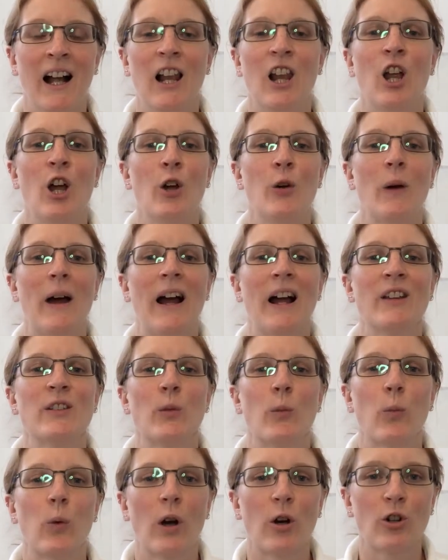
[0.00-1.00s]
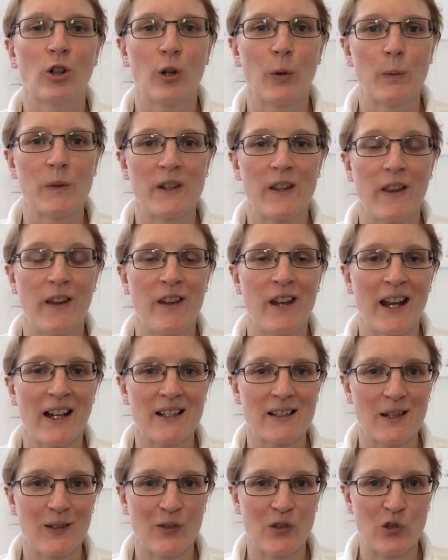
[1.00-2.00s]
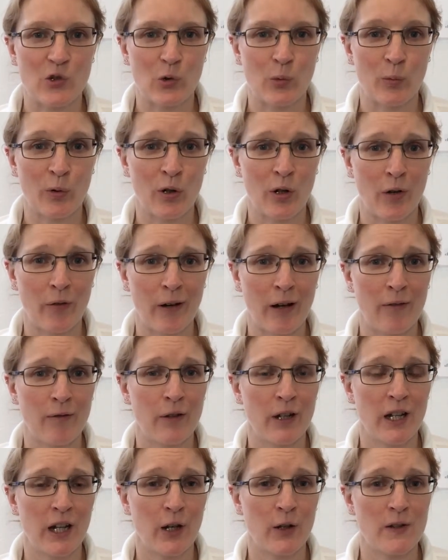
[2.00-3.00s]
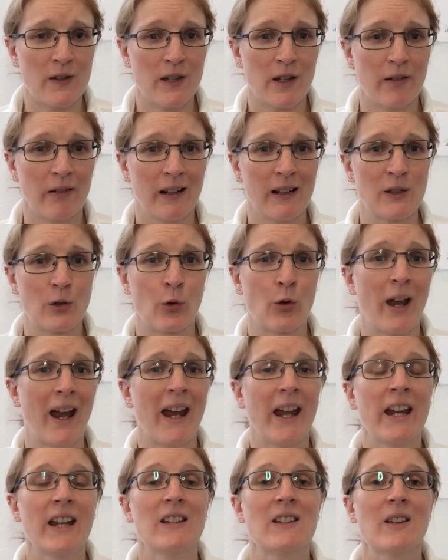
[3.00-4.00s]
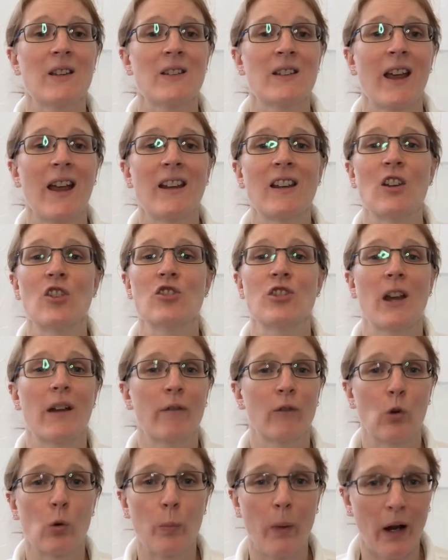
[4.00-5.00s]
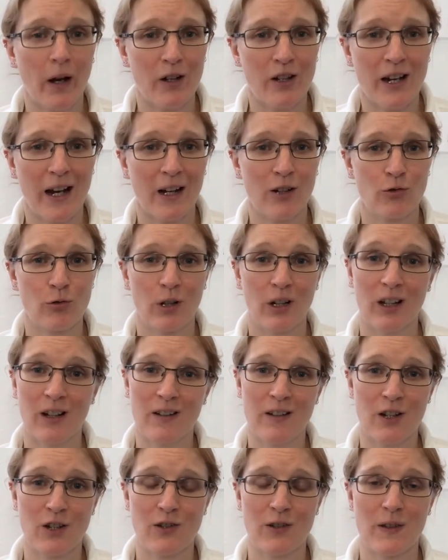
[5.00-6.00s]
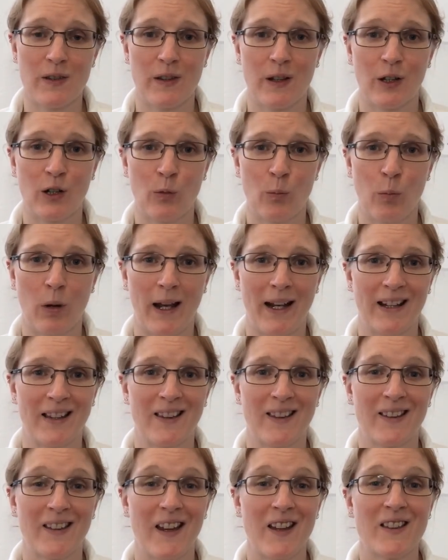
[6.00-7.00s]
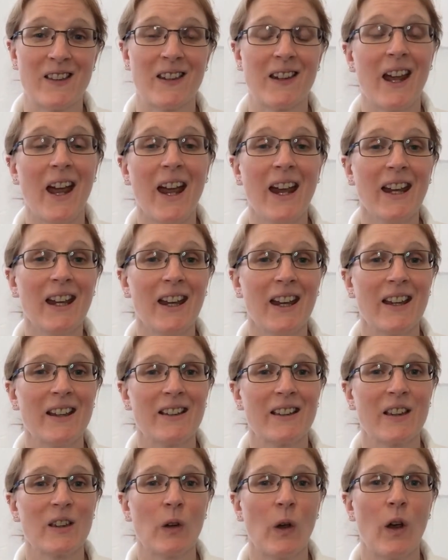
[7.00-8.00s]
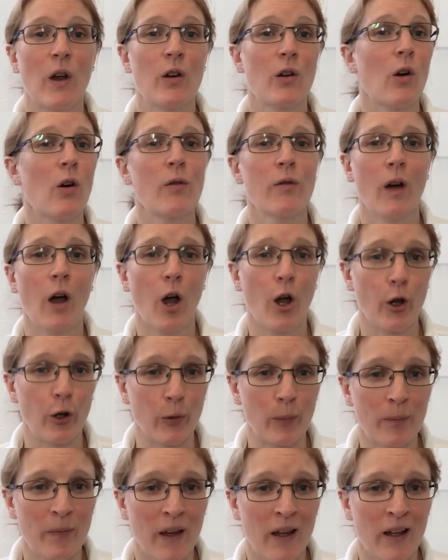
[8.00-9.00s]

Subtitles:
Hello and welcome to the next instalment of our video series on A to Z general podiatric conditions and complaints. And today is the turn of O.